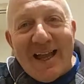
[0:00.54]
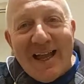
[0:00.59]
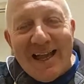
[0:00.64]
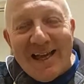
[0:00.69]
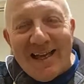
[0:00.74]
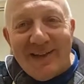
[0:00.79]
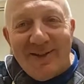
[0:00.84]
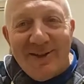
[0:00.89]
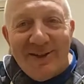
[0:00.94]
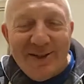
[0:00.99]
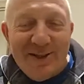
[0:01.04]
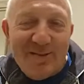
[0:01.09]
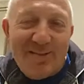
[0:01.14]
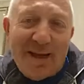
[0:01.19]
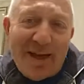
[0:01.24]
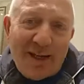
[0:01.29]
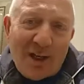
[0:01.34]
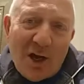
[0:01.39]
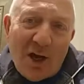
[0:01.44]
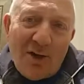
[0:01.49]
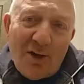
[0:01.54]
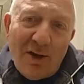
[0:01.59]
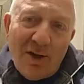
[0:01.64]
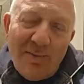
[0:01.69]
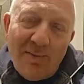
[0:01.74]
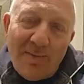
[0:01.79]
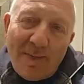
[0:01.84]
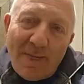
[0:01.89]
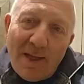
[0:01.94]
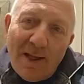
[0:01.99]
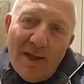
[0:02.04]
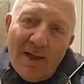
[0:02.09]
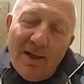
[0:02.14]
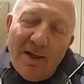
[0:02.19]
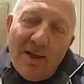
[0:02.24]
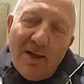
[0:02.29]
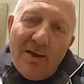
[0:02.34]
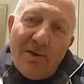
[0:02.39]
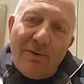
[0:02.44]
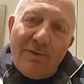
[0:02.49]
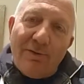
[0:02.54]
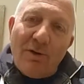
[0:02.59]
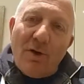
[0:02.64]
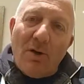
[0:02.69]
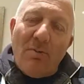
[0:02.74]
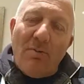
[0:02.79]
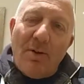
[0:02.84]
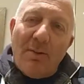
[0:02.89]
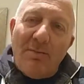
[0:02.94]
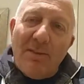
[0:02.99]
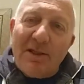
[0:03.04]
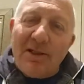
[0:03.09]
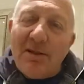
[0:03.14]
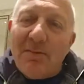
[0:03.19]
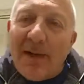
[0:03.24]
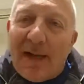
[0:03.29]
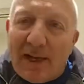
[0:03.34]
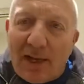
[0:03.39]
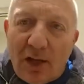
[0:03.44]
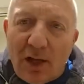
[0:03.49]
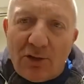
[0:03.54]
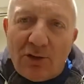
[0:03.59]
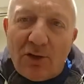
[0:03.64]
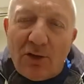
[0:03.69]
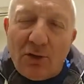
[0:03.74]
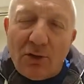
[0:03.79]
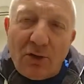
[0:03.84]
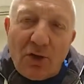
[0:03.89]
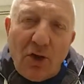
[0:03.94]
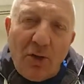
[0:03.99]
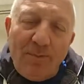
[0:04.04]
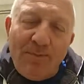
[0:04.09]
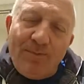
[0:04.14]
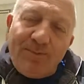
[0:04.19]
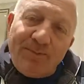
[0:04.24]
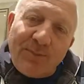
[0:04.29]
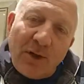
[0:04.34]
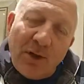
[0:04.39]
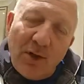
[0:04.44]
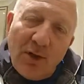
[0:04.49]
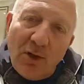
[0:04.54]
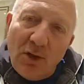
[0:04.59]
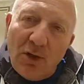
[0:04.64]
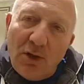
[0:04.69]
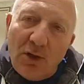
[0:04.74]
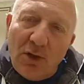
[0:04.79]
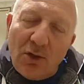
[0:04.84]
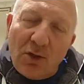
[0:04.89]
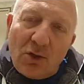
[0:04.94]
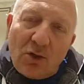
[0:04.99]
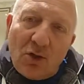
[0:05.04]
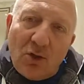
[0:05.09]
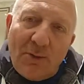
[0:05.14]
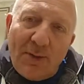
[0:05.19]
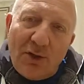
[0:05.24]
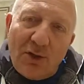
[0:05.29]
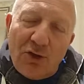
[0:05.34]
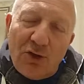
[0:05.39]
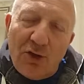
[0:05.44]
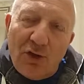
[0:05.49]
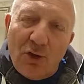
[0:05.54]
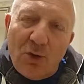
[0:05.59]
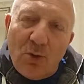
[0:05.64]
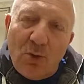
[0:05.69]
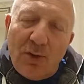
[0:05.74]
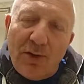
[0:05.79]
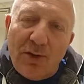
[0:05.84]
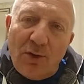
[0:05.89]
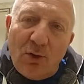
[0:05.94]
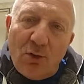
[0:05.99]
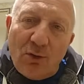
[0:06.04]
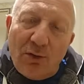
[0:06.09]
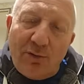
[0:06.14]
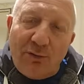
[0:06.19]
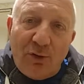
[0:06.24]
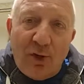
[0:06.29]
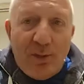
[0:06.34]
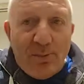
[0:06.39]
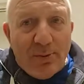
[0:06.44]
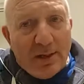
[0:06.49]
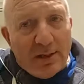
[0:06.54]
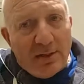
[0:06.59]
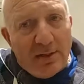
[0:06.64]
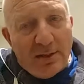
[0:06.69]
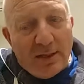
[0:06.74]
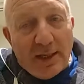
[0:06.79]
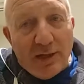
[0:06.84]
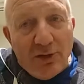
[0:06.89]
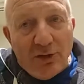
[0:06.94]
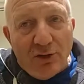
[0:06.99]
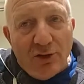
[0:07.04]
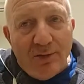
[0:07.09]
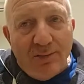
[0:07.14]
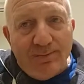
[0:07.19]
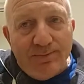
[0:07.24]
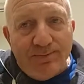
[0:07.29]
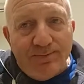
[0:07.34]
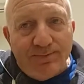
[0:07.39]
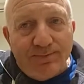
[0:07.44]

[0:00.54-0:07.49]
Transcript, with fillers: and this is Mike Garner from MrMikeGarner.com coming to you with another free presentation